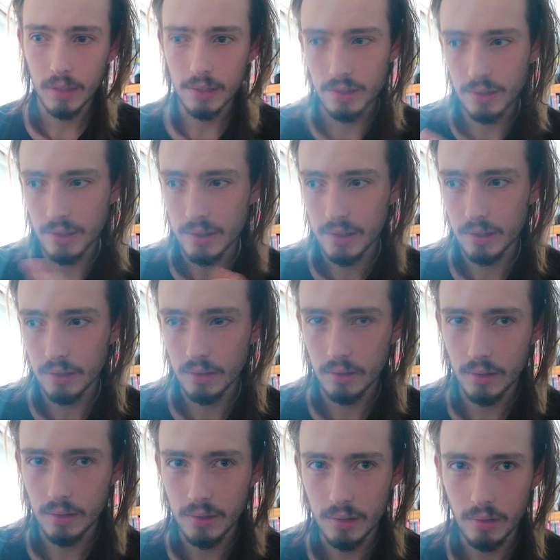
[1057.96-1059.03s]
So there's the
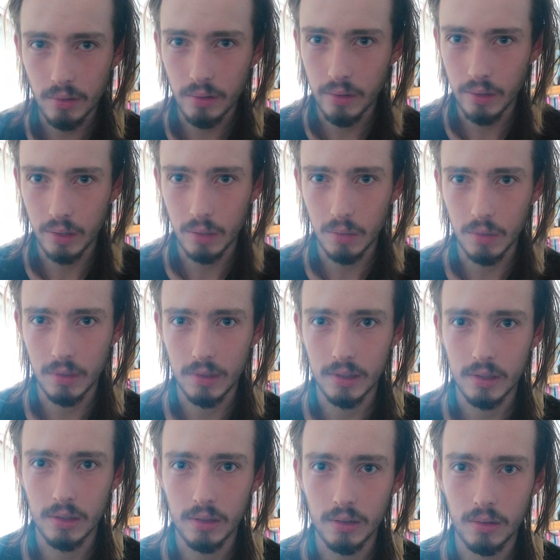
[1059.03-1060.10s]
other thing I want to
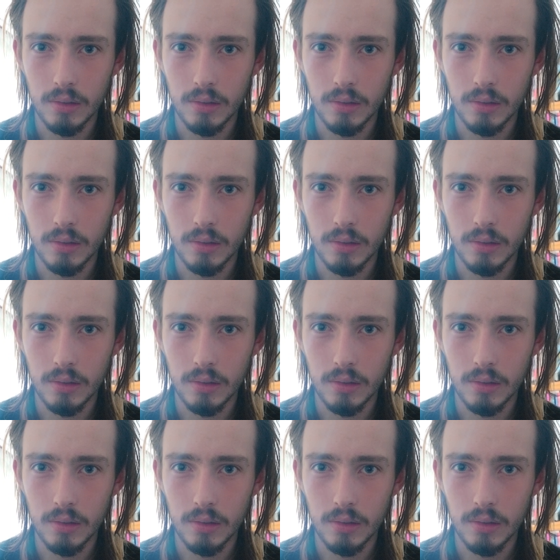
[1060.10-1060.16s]
teach you.